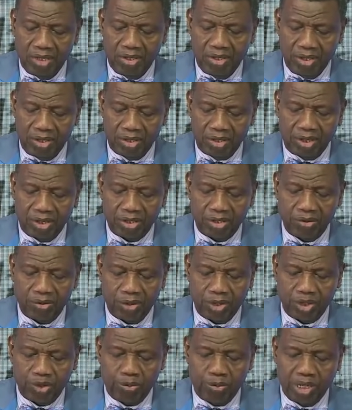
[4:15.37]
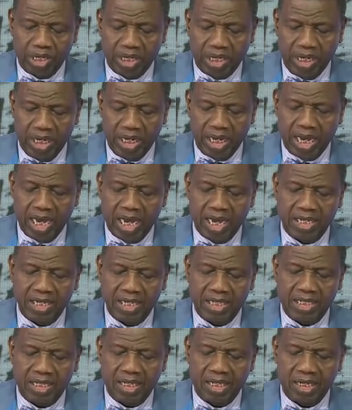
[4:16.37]
Jesus was speaking here
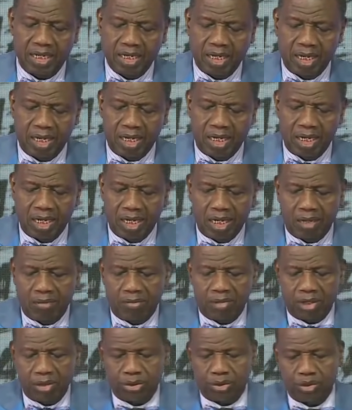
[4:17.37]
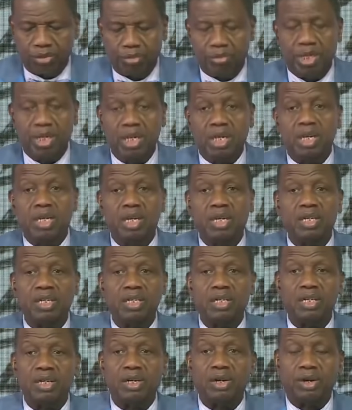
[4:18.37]
and he said, come unto me,
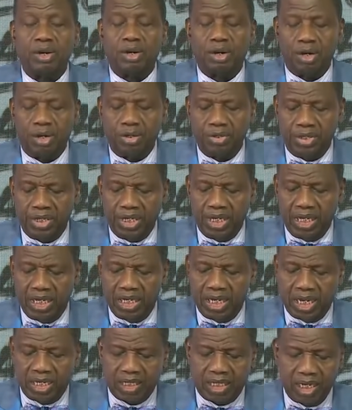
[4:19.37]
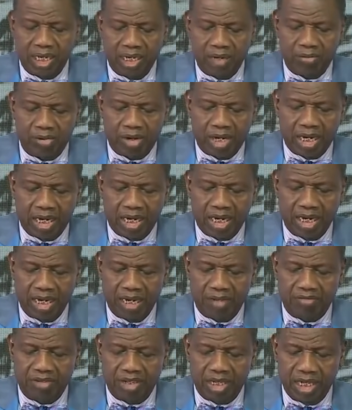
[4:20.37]
all ye that labor and are
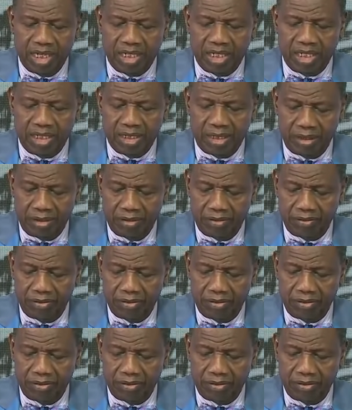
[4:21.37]
heavy laden,